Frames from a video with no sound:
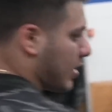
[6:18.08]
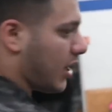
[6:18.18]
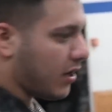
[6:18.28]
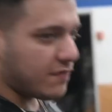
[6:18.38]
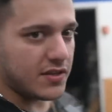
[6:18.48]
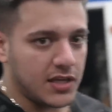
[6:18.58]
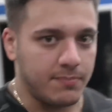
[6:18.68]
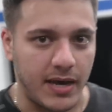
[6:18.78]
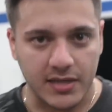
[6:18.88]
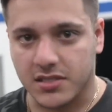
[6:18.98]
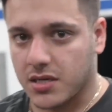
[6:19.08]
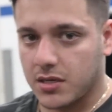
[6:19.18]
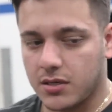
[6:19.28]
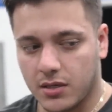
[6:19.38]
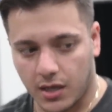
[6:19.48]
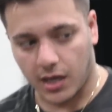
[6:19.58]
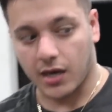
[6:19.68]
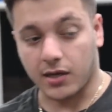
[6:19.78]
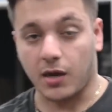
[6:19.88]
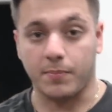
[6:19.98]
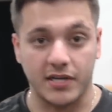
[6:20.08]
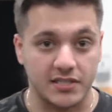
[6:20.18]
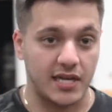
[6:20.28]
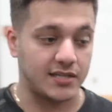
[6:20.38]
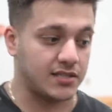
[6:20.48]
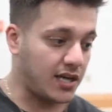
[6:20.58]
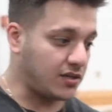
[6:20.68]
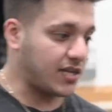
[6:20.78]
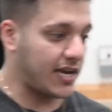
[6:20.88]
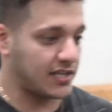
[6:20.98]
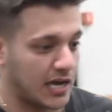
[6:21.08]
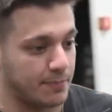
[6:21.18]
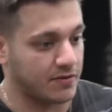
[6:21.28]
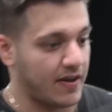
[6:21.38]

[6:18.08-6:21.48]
of the best companies that sells any type of